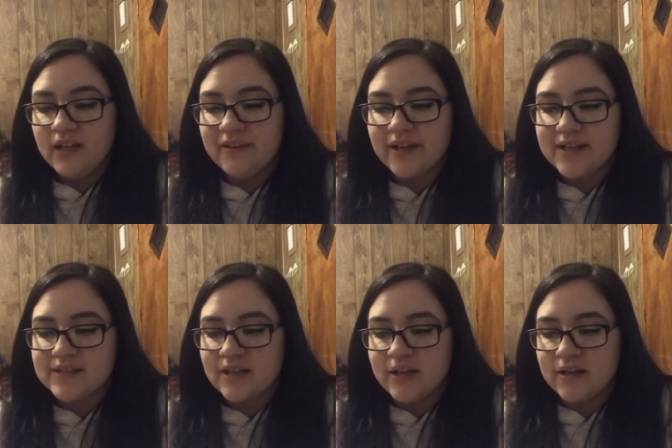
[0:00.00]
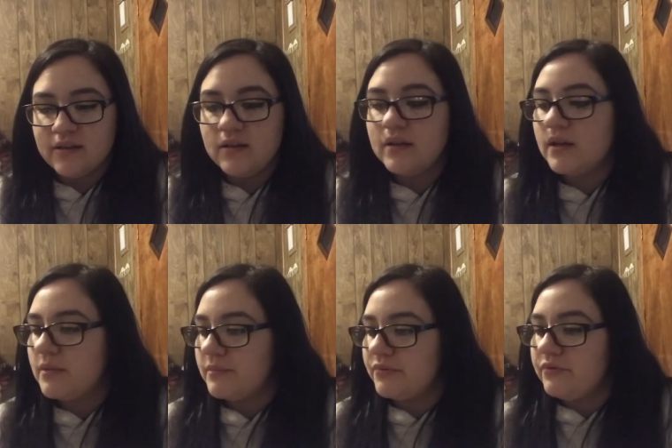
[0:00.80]
And like I said
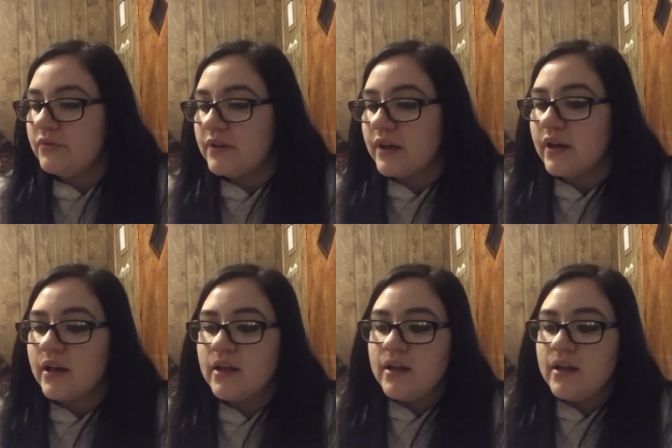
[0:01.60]
before